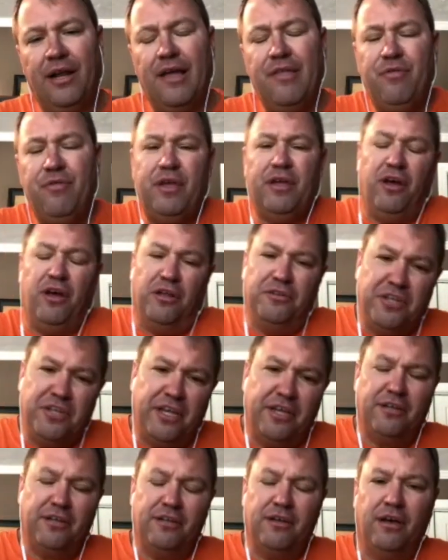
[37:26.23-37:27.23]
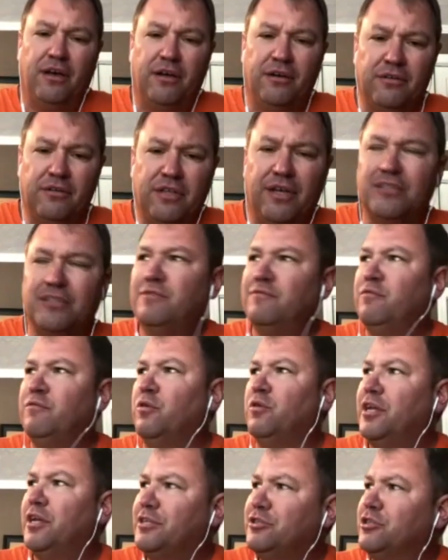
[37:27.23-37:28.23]
I think I'll take a hundred thousand
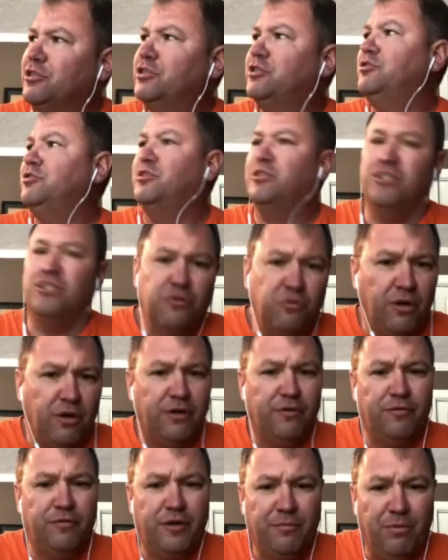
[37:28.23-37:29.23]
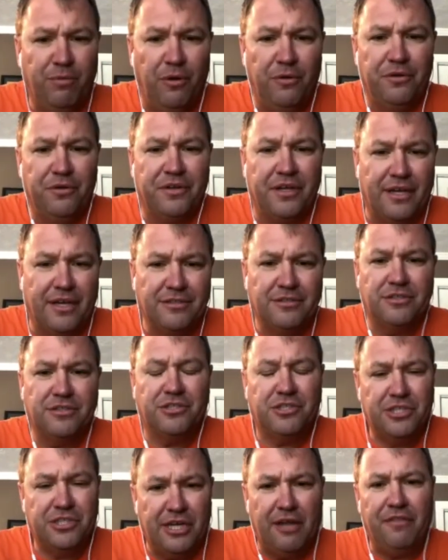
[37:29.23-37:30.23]
volt electrocution into the water fed pole today. I'll just
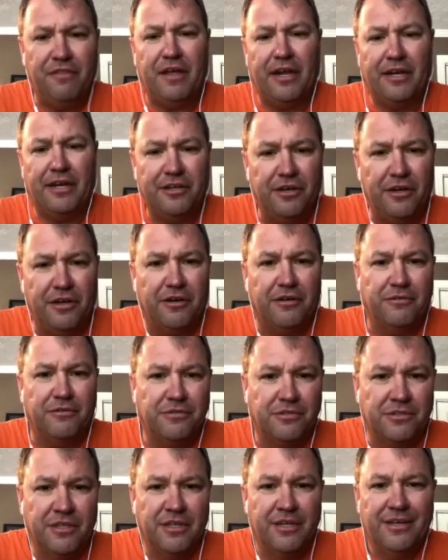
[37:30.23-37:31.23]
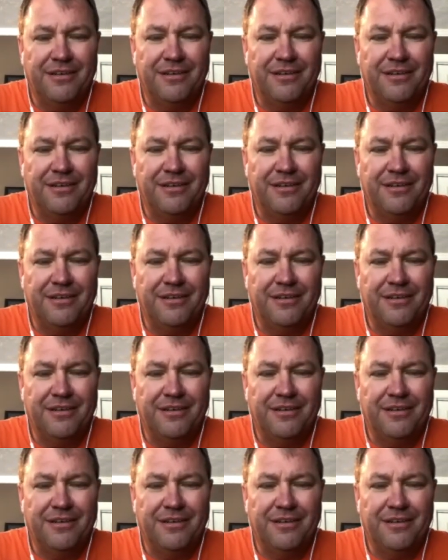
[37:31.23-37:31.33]
see how that goes. Yeah.